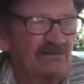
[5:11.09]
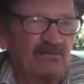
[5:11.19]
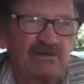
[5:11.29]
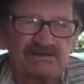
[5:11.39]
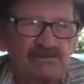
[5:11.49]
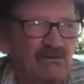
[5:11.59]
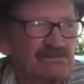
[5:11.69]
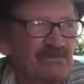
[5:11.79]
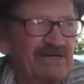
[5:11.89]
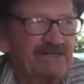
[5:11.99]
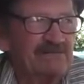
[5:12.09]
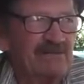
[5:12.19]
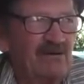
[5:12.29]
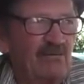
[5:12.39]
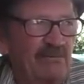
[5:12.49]
Don't let your horse break into a
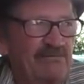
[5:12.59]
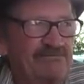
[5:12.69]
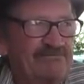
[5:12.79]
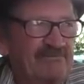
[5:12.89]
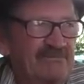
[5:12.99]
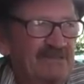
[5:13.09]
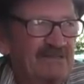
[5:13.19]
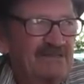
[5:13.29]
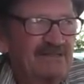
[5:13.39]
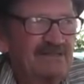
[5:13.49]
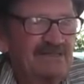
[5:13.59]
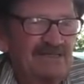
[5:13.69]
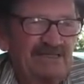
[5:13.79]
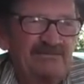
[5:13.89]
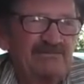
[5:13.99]
lope,
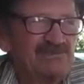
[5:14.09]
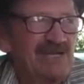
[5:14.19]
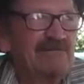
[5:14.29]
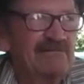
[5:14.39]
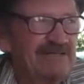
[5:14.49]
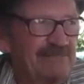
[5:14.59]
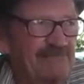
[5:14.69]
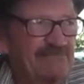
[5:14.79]
and you just stay with him."